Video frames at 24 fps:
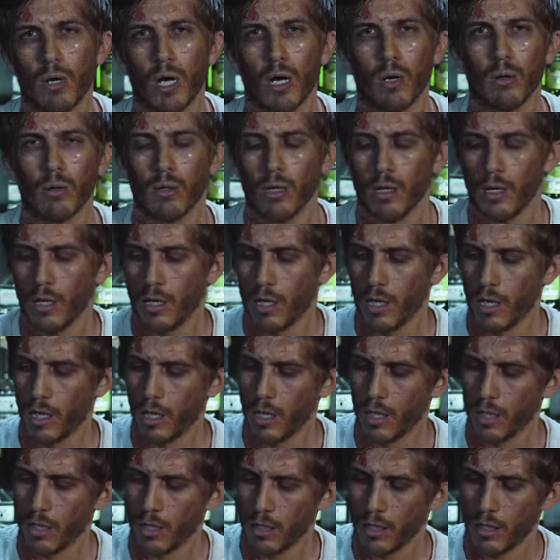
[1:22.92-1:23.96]
about,
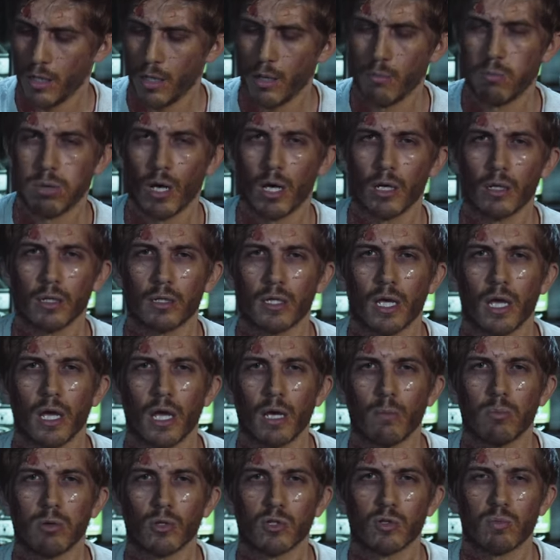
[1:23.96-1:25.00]
uh, about a
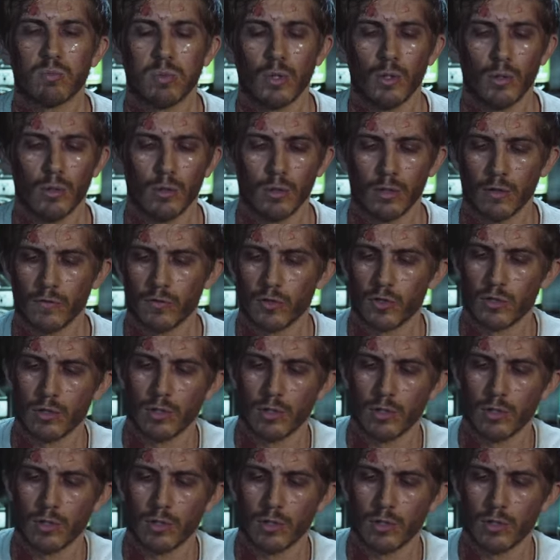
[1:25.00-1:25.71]
tablespoon of